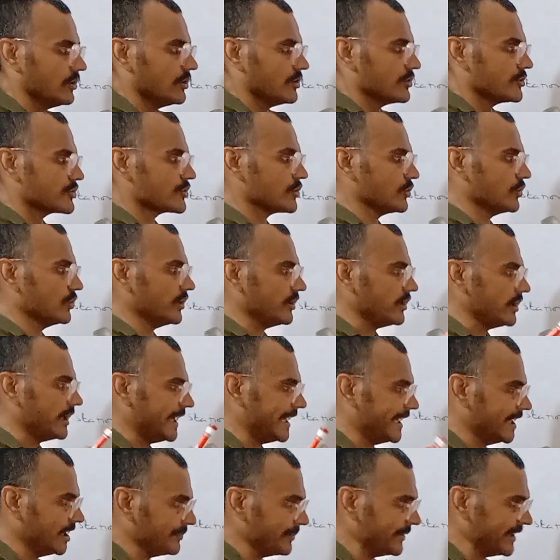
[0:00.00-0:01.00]
So,
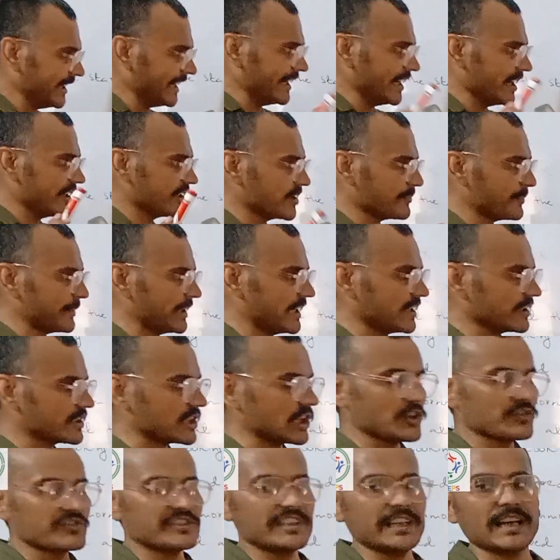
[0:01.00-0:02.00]
independent and dependent
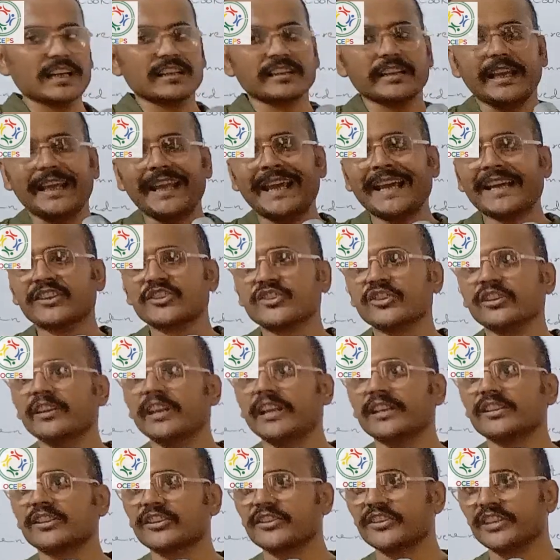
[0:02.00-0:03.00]
clause, they are the action
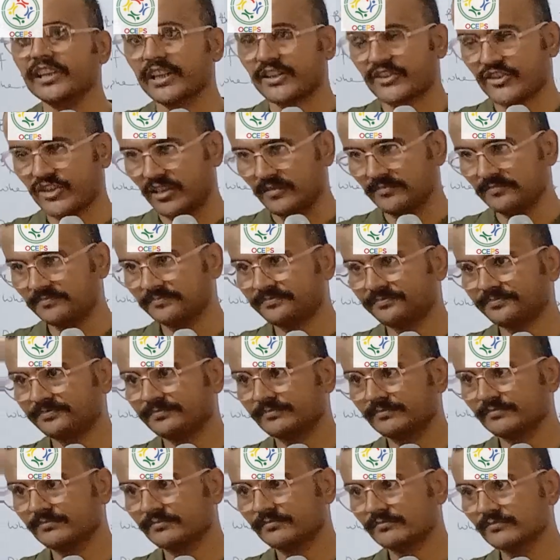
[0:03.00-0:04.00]
and the reaction
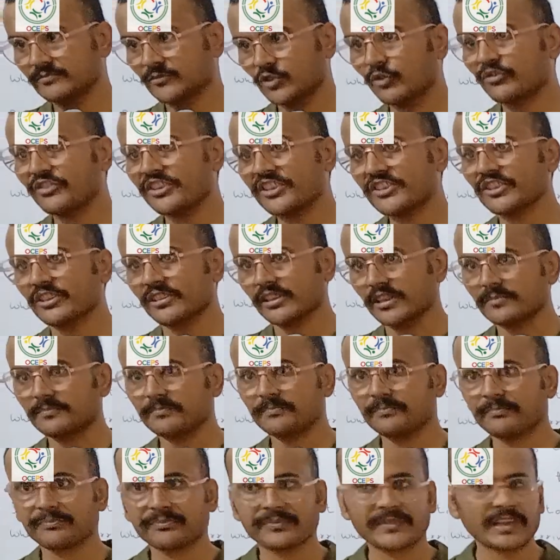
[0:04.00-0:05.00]
of each other.
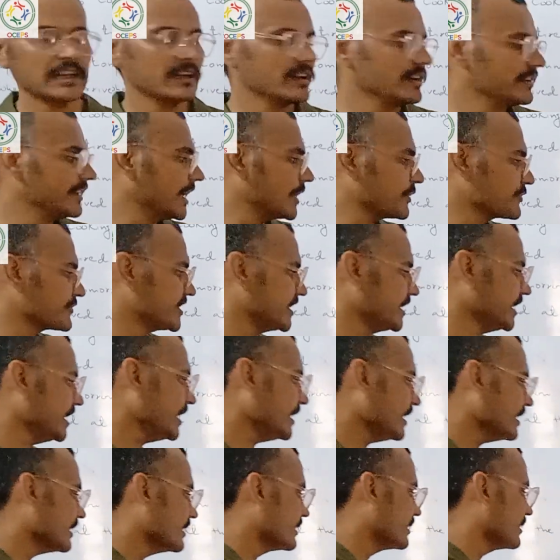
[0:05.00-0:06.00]
Now,
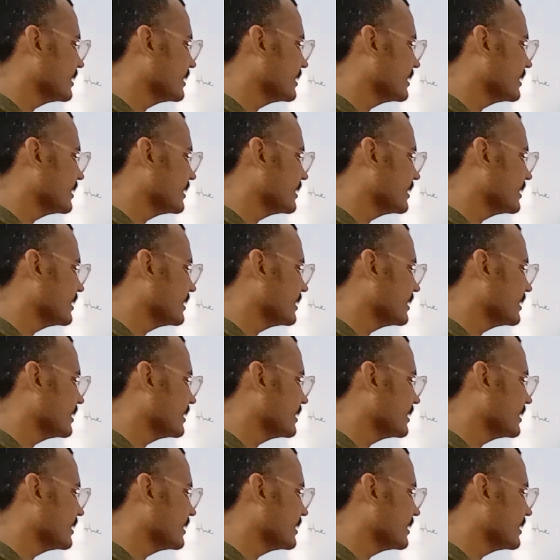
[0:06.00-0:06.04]
see,